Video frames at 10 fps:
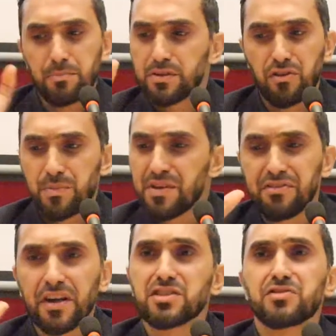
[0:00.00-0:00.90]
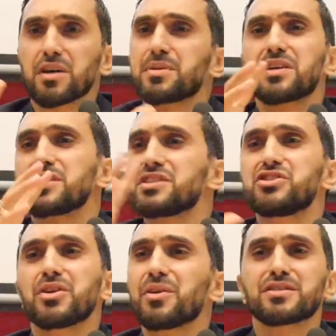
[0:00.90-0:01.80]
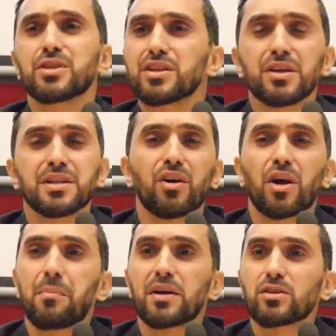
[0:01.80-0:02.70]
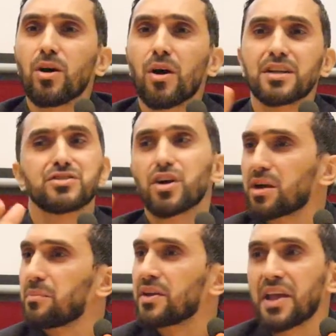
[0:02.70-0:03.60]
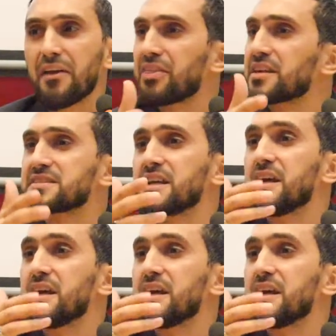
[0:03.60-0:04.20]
But for me, fiqh is fiqh because it's general. It's not only talking about law. It's talking about ethics.